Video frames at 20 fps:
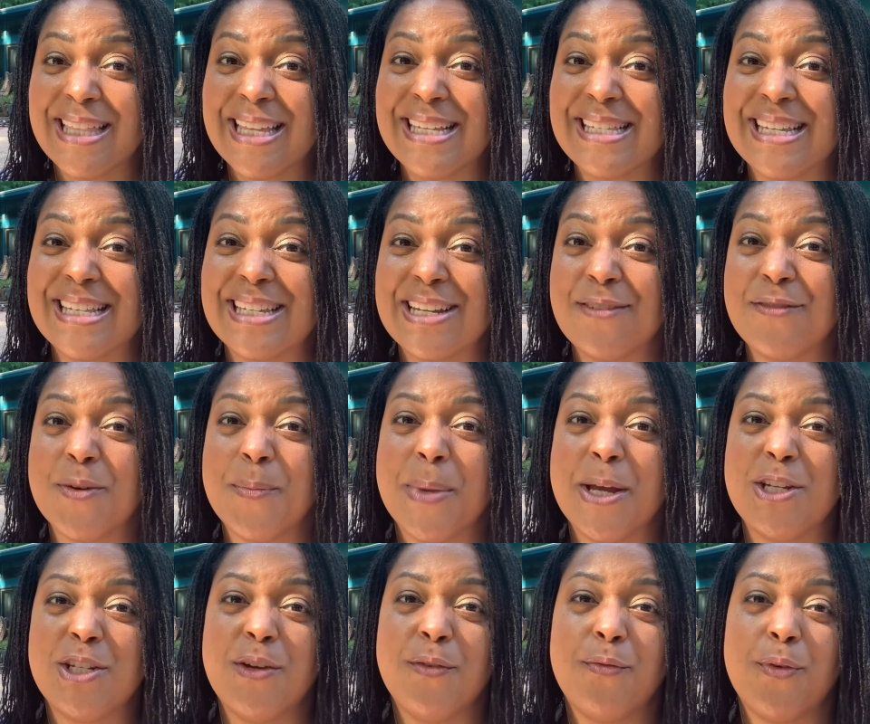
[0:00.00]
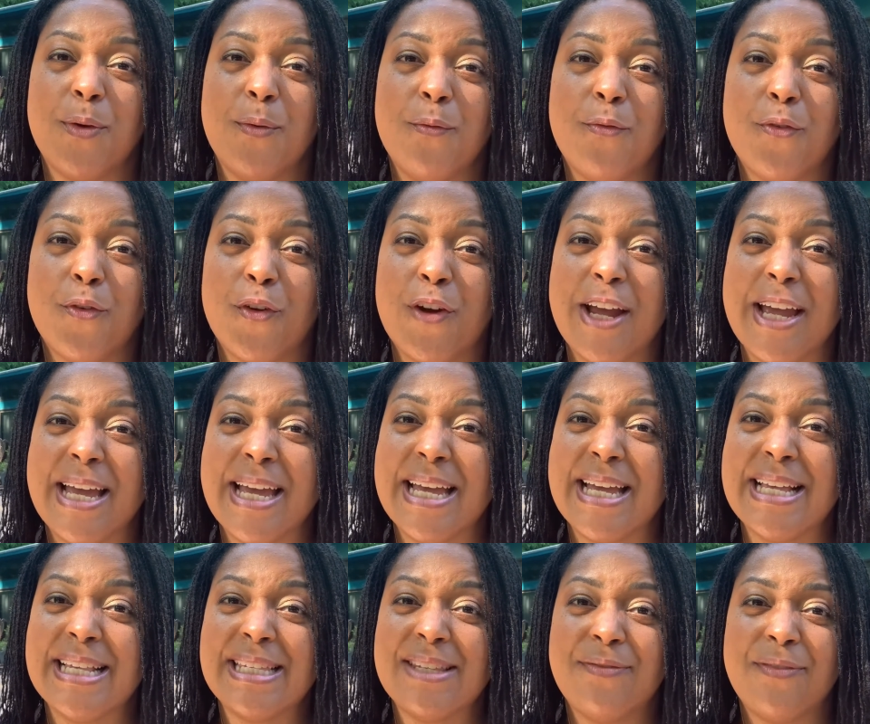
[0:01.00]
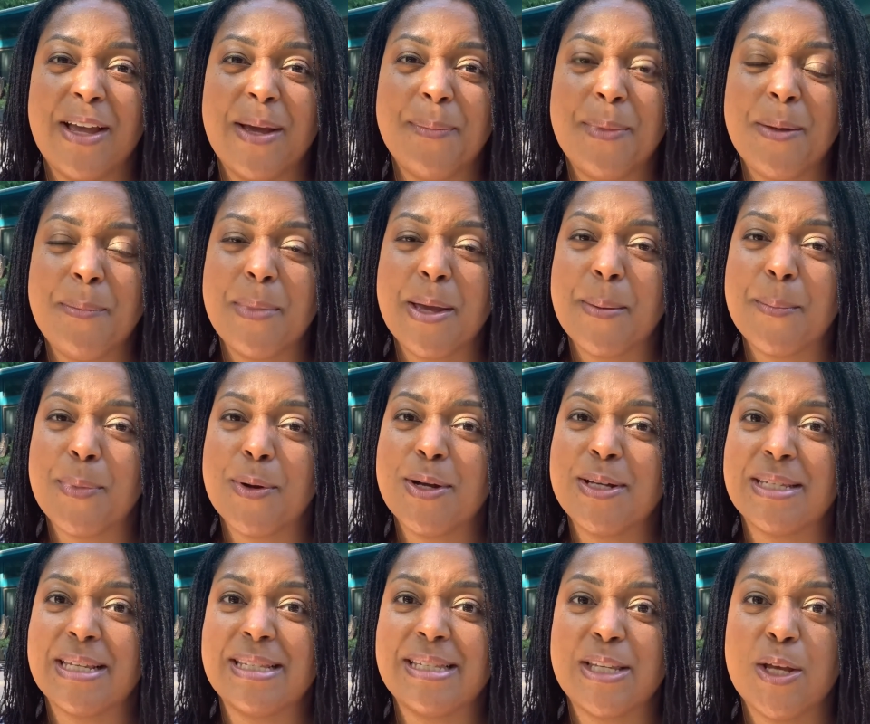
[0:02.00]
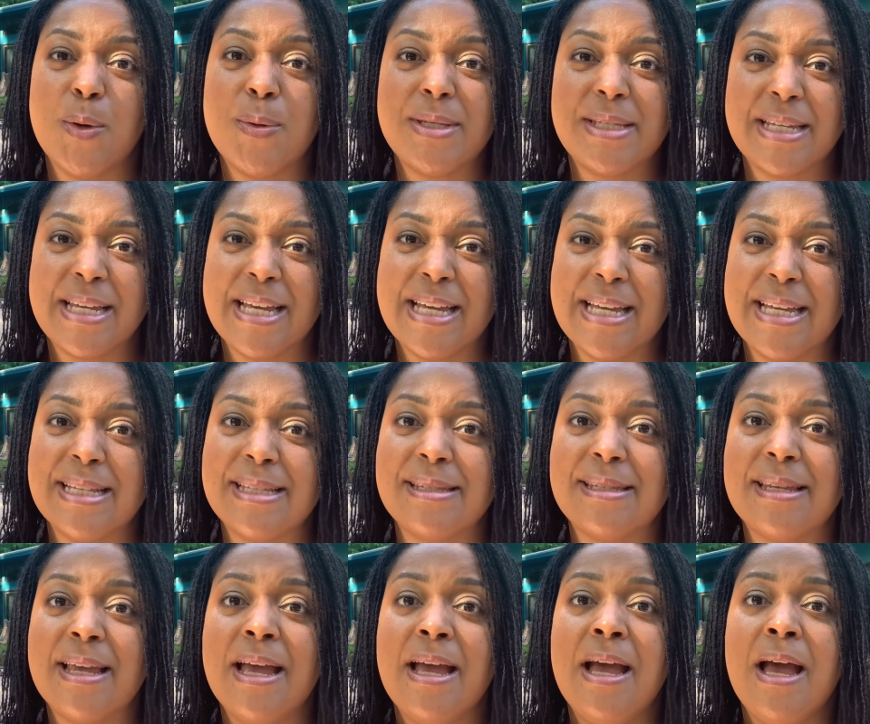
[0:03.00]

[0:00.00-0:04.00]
This is information from friends, family members, associates